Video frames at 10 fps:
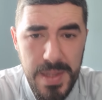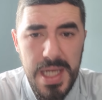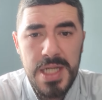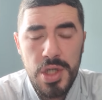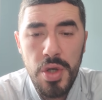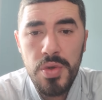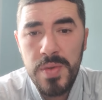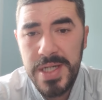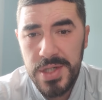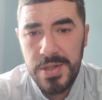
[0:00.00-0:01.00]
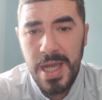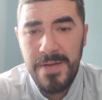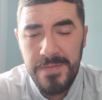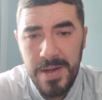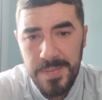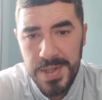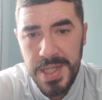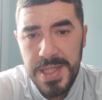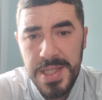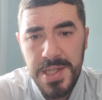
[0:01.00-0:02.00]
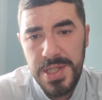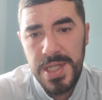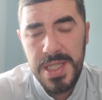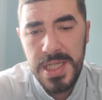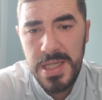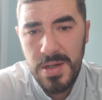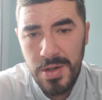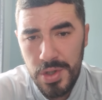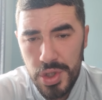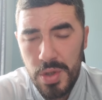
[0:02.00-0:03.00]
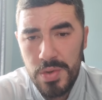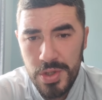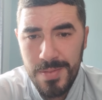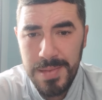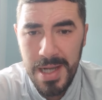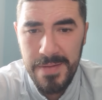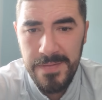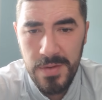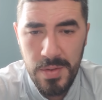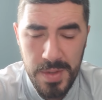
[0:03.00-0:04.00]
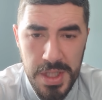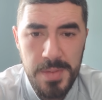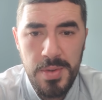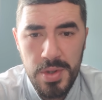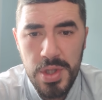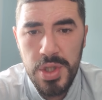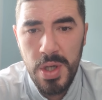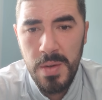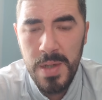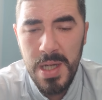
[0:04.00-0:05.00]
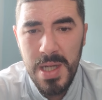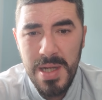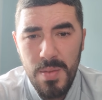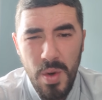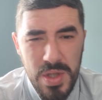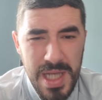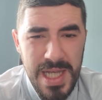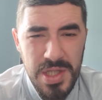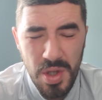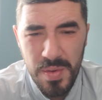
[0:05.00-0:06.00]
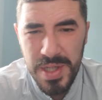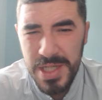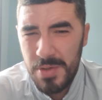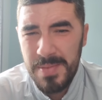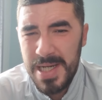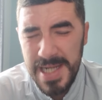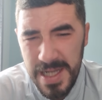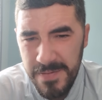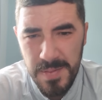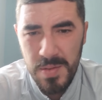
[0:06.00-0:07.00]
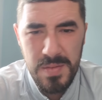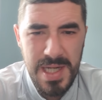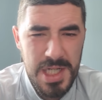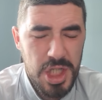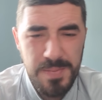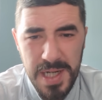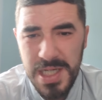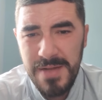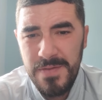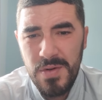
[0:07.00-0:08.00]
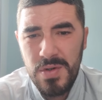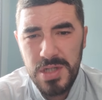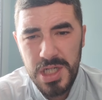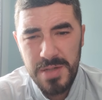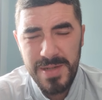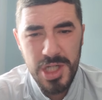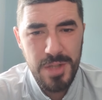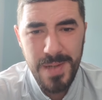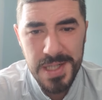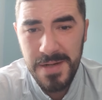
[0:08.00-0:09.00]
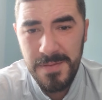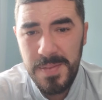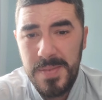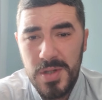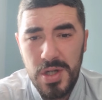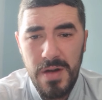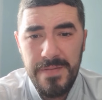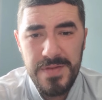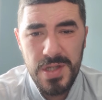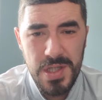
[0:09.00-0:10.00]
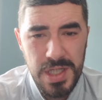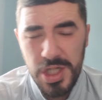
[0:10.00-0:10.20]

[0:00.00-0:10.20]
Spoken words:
is who we should have representing the city on a social platform with his brother Joe. What they're doing is unbelievable, especially for autism, especially for people's confidence, and